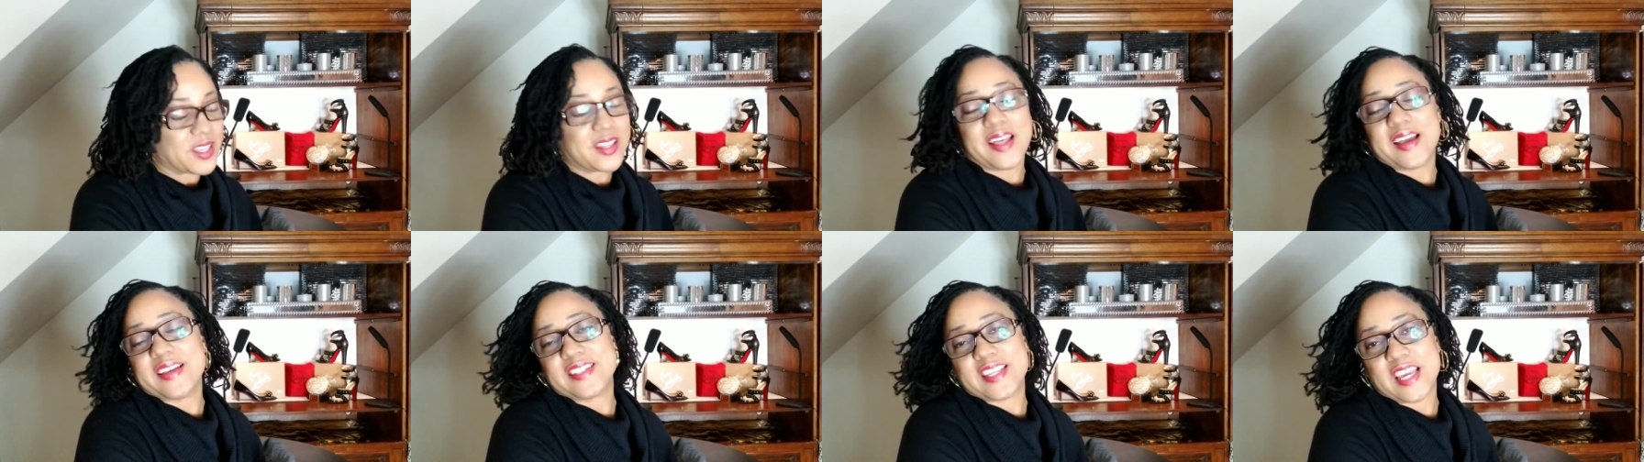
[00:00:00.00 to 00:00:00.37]

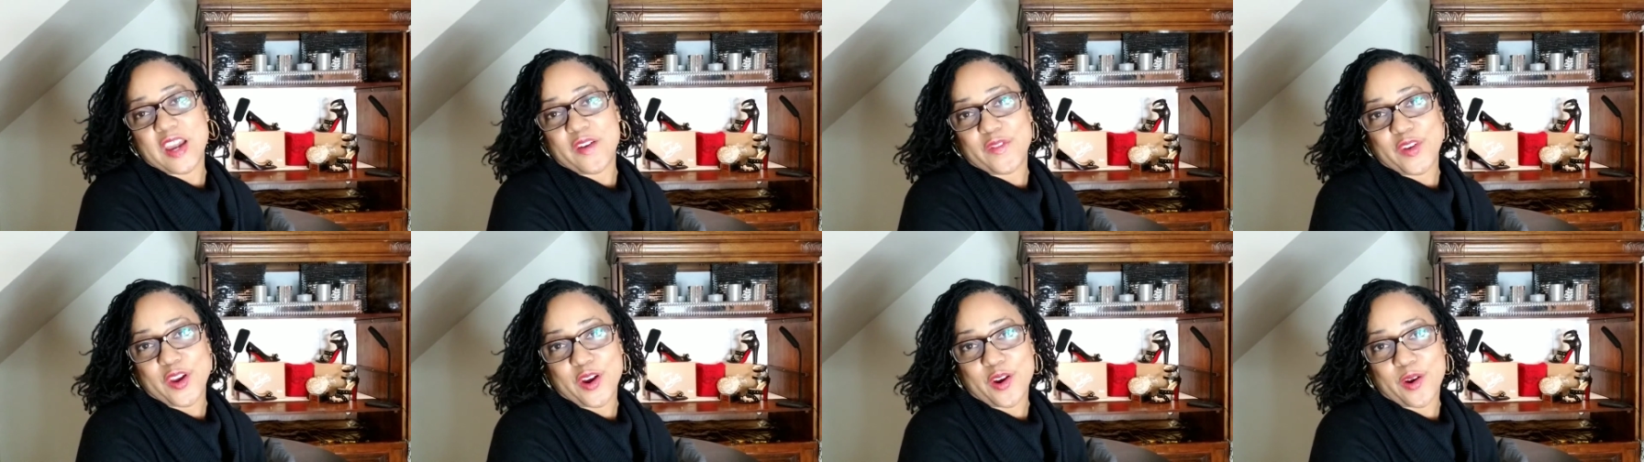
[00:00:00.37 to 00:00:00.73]
let's say
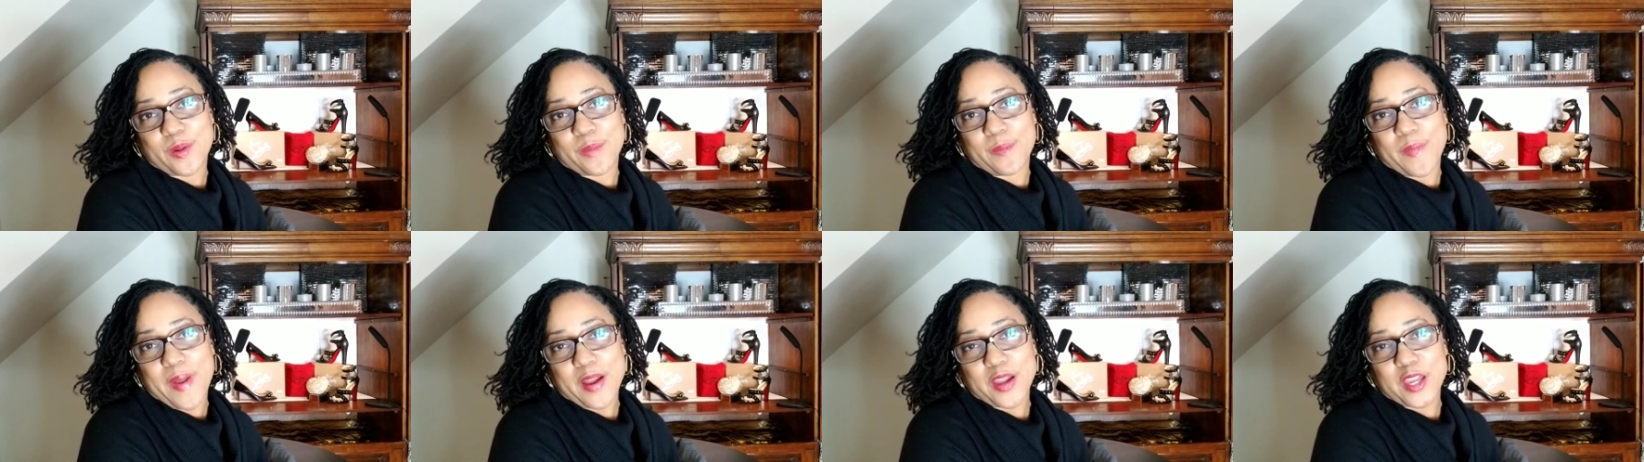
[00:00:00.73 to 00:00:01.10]
if
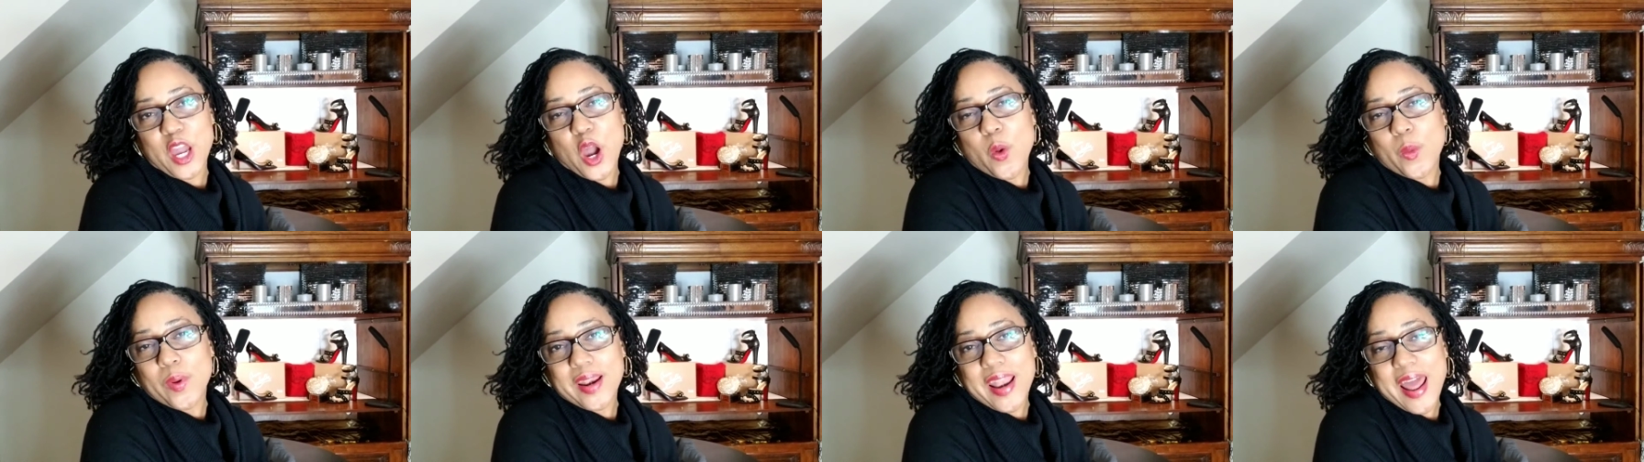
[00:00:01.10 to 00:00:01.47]
you're
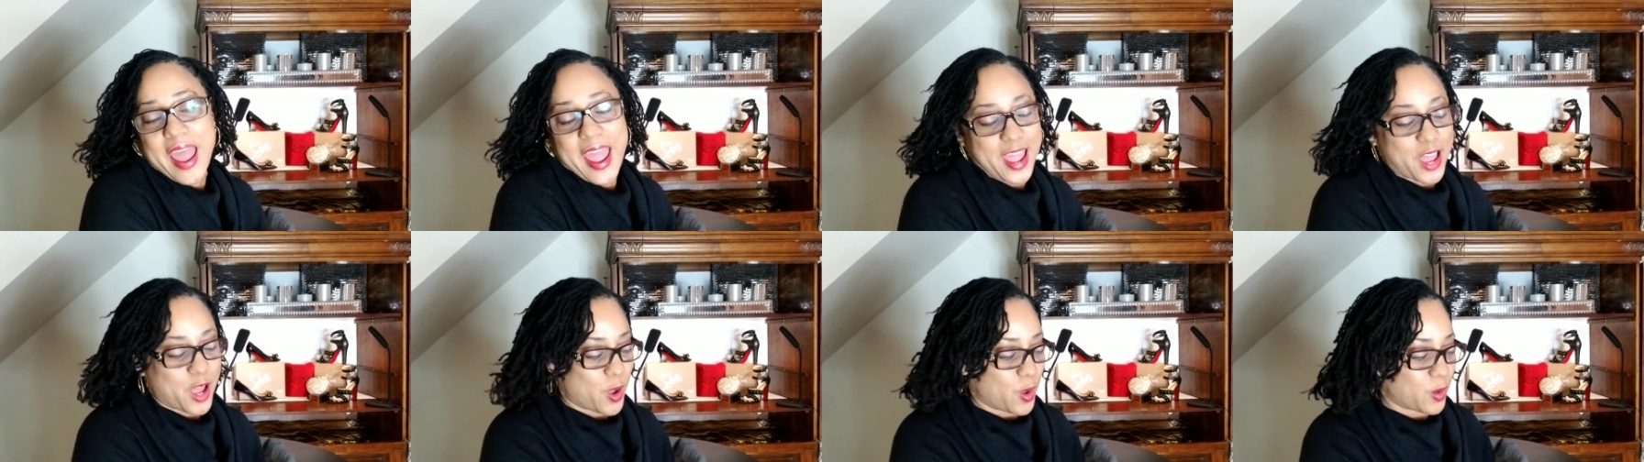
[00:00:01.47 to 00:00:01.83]
going
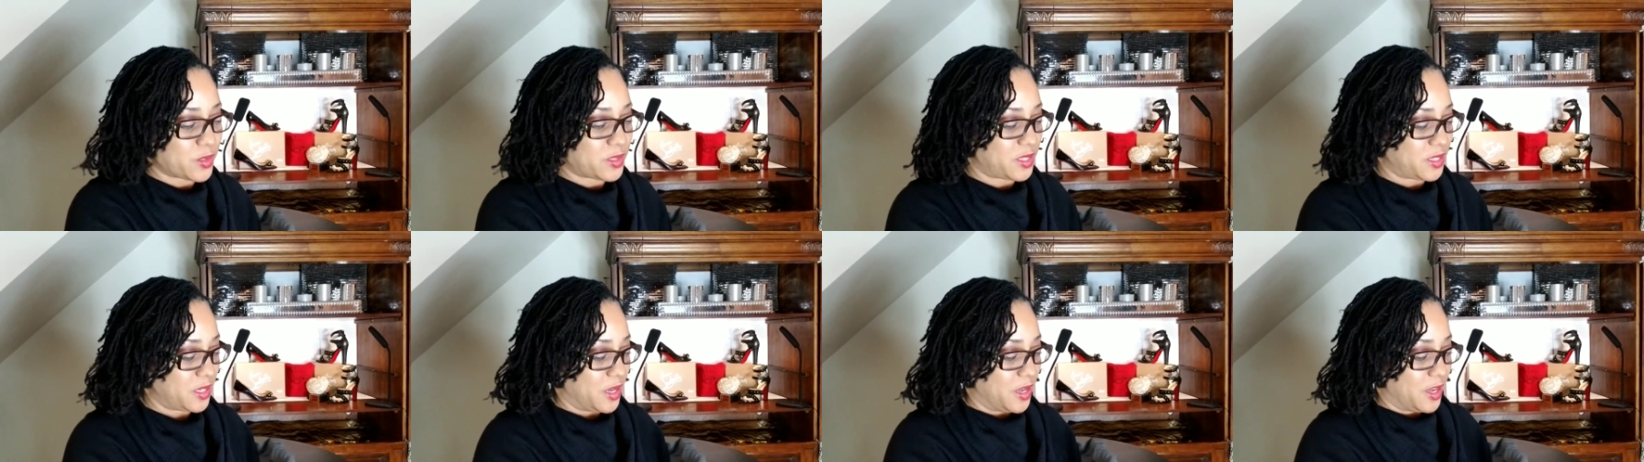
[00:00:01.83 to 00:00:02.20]

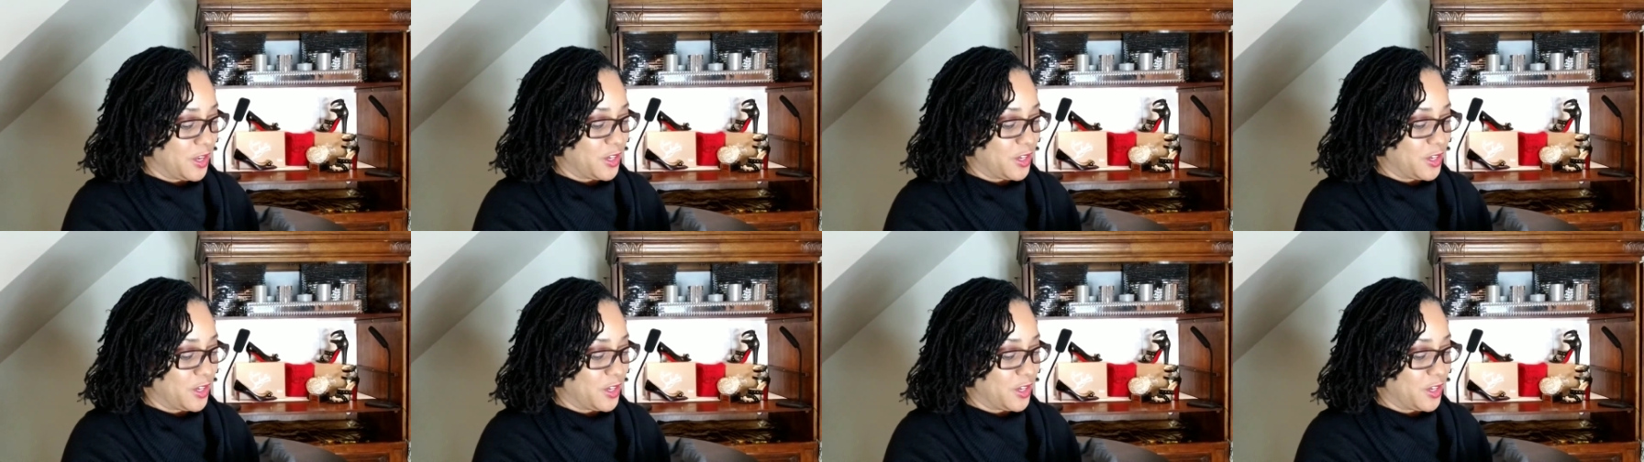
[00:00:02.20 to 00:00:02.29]
out,